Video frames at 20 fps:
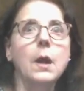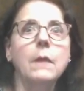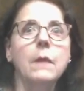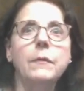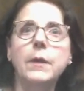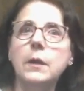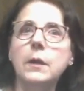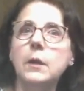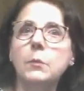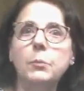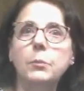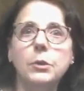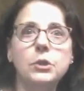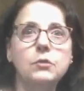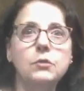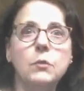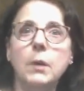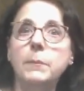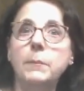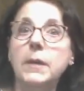they're gonna put
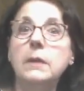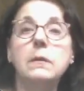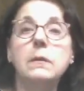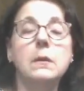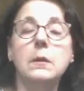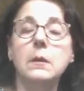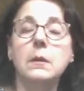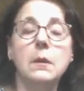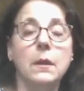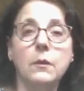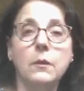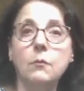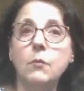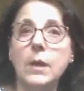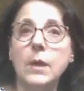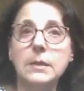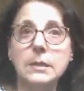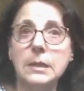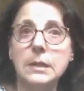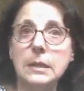you up either in another
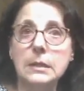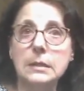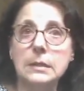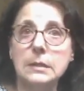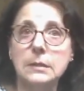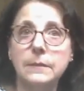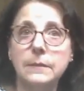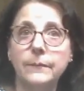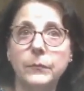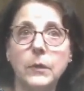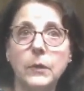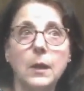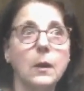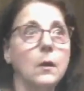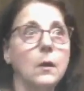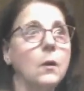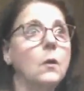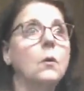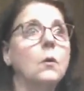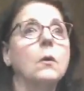residence
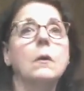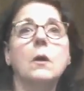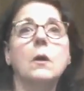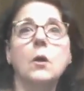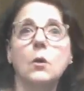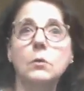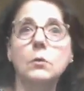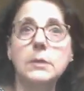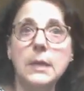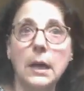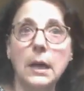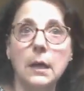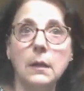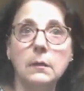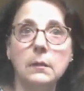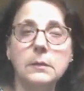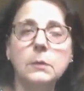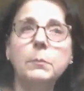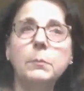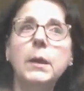or a hotel,
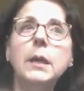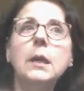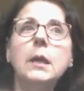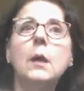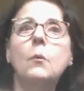depending on